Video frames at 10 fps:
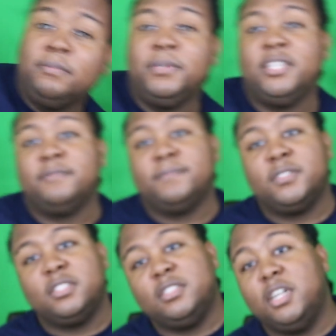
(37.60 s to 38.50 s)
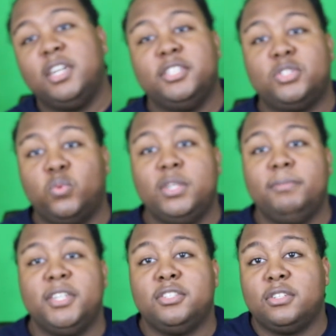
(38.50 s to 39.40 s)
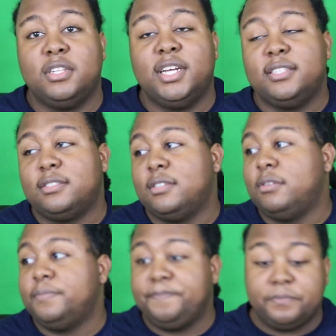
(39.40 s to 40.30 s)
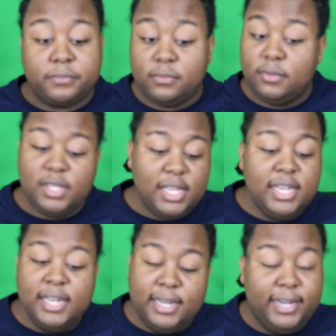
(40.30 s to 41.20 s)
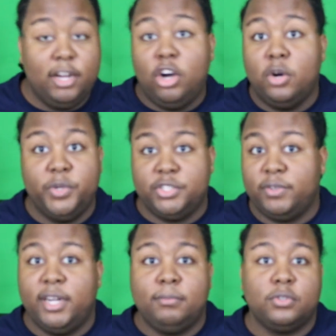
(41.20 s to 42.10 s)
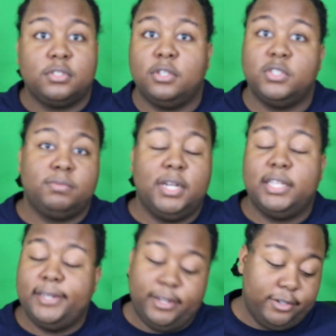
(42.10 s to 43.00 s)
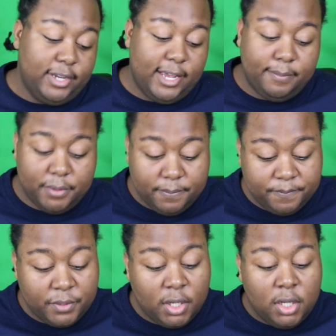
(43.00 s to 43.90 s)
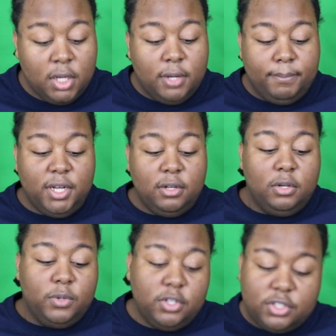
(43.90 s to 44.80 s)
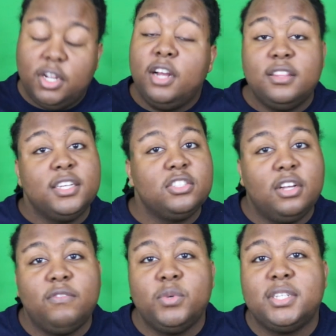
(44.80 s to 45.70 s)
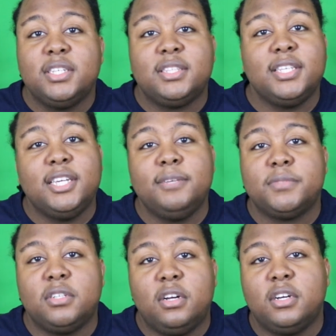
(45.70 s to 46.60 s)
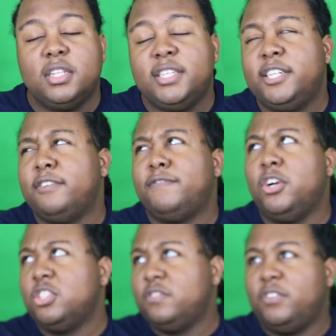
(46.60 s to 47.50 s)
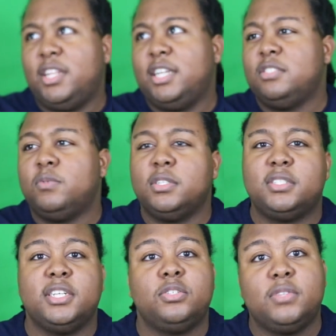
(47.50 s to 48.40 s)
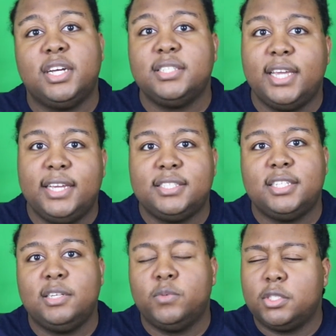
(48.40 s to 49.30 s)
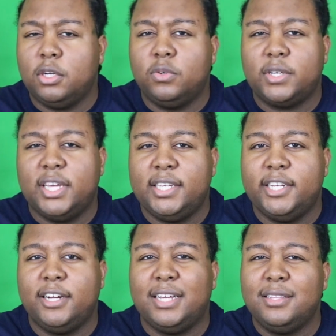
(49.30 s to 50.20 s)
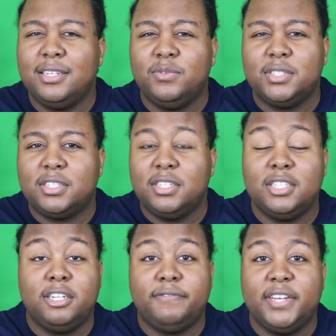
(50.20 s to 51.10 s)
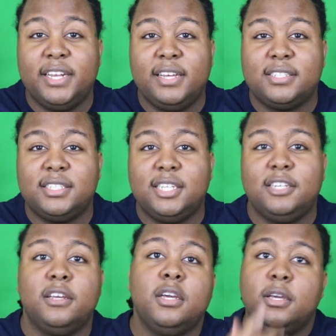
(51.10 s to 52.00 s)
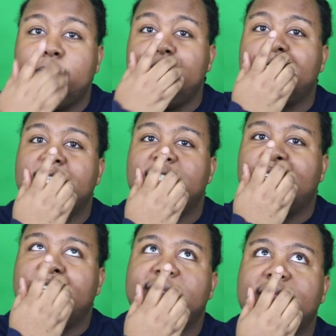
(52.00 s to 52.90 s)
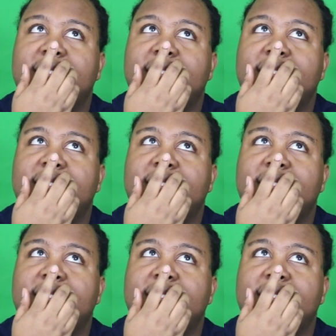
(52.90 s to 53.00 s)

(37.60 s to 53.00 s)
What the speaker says: to be done in 20 minutes or less. So, and I always ramble, so it's probably not going to happen. But we're going to start things off with the theme song of the year. First of all, I just want to say 2018 was an okay year. I think it was a good year for NXT because, like,